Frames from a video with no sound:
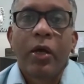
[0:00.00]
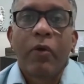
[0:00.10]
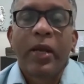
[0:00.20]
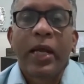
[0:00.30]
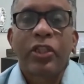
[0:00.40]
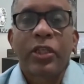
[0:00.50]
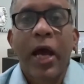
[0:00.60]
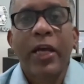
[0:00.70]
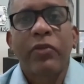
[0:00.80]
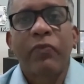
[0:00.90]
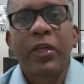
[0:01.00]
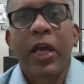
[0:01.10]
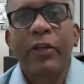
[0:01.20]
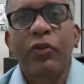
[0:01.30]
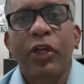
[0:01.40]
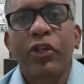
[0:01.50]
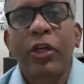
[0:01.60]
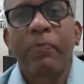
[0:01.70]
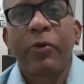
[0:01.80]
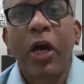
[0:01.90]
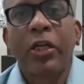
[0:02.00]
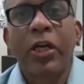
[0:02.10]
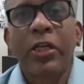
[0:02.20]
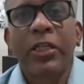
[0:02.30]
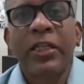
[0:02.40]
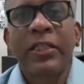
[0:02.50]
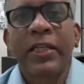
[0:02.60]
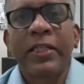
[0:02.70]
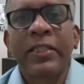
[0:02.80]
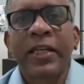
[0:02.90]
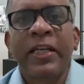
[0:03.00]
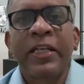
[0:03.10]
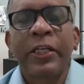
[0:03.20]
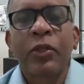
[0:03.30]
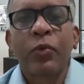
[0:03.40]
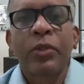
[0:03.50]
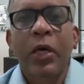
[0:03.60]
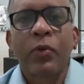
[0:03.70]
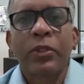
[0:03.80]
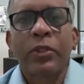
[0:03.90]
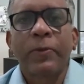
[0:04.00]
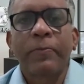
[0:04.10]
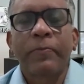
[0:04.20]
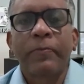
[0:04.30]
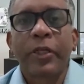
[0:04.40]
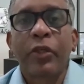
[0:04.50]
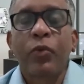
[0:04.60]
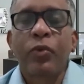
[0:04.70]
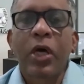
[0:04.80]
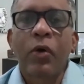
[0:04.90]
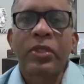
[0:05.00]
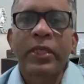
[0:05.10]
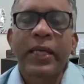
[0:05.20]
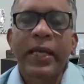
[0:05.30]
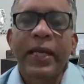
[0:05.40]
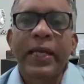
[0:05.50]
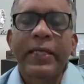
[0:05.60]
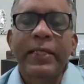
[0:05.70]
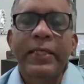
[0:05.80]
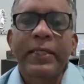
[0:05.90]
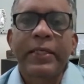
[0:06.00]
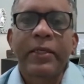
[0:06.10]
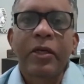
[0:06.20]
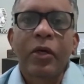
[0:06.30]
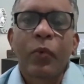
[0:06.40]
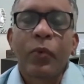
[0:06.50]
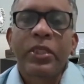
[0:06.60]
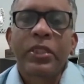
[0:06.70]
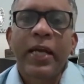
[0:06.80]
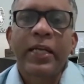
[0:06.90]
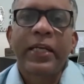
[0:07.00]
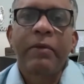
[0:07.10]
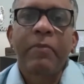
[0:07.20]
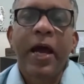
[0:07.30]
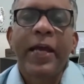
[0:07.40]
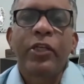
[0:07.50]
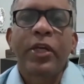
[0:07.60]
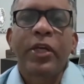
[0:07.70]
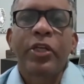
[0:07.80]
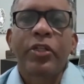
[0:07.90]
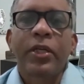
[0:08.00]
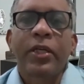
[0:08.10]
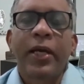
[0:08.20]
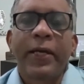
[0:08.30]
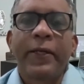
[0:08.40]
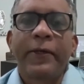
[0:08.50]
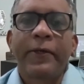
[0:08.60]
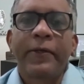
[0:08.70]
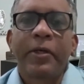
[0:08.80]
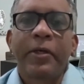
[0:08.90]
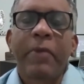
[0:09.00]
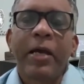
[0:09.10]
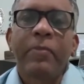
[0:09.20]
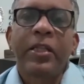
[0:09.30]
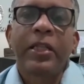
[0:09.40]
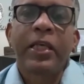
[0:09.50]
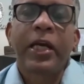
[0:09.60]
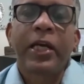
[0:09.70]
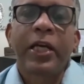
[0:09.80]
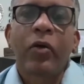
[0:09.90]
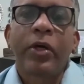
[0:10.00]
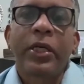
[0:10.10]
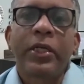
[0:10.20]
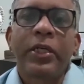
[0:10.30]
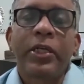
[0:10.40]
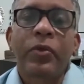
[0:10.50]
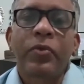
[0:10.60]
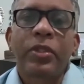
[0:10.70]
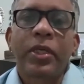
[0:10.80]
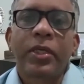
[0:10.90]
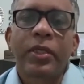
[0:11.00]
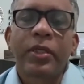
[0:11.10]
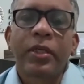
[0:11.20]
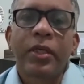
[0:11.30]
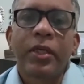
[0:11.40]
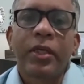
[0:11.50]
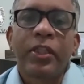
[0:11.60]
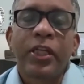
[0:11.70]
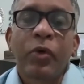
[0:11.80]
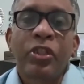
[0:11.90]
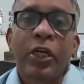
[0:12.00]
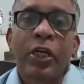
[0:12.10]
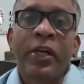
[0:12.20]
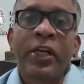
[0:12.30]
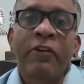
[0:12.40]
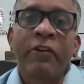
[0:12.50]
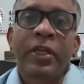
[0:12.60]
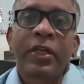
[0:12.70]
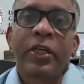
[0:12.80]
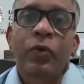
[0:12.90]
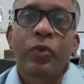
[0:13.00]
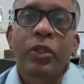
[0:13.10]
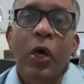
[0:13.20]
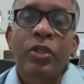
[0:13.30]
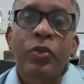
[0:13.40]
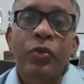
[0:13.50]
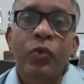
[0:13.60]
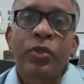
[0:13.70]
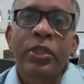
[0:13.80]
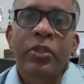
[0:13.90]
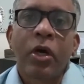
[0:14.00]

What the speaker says: When I started, we Education Abroad Counseling Center started in 2000. In 2008, we started My Educational Guide, a bi-monthly career-oriented news journal that was circulated freely to 1,000 schools and